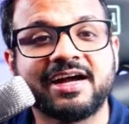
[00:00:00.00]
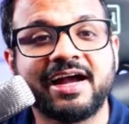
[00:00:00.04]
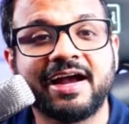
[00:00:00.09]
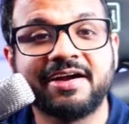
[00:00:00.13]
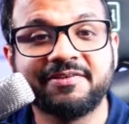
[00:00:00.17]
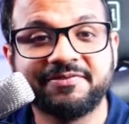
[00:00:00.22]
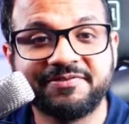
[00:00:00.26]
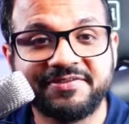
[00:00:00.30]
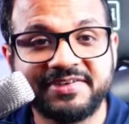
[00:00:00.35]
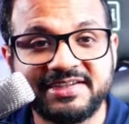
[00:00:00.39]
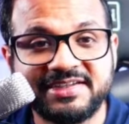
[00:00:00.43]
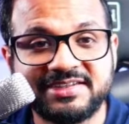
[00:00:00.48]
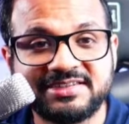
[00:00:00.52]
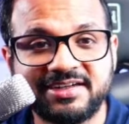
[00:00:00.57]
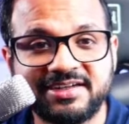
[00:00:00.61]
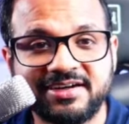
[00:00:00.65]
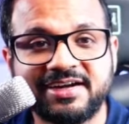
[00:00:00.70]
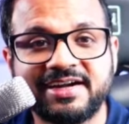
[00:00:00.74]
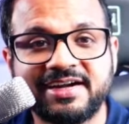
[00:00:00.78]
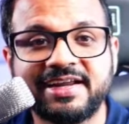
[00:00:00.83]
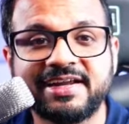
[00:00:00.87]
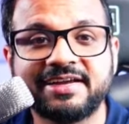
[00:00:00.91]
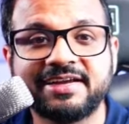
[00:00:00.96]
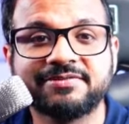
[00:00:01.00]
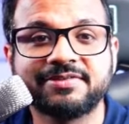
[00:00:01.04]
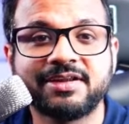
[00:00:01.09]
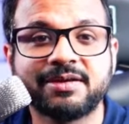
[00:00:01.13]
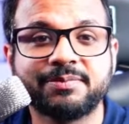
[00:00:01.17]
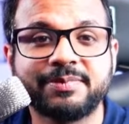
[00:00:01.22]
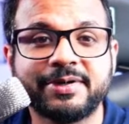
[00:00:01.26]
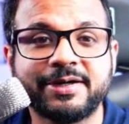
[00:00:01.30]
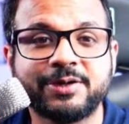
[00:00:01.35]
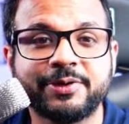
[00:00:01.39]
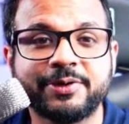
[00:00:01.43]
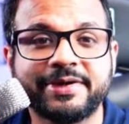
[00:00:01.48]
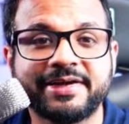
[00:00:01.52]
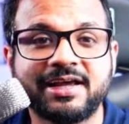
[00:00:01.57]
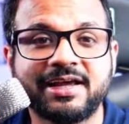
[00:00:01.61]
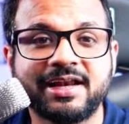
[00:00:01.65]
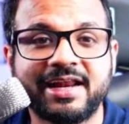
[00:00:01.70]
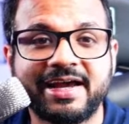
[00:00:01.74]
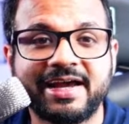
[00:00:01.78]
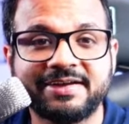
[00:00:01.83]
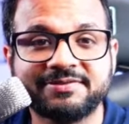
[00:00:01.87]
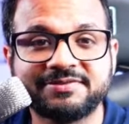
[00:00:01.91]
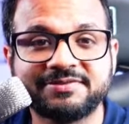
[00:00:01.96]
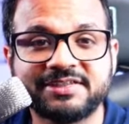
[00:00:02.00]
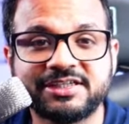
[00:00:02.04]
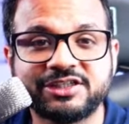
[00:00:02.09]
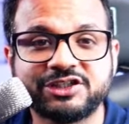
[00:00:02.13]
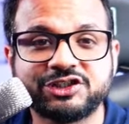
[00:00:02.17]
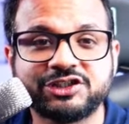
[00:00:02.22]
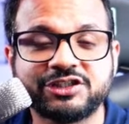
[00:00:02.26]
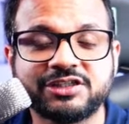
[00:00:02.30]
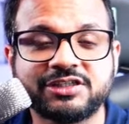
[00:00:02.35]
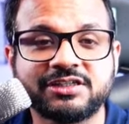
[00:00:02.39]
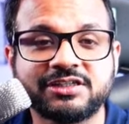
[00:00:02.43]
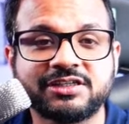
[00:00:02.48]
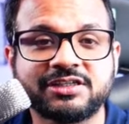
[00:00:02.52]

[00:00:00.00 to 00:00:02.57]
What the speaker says: every Sunday, we'll be doing a live session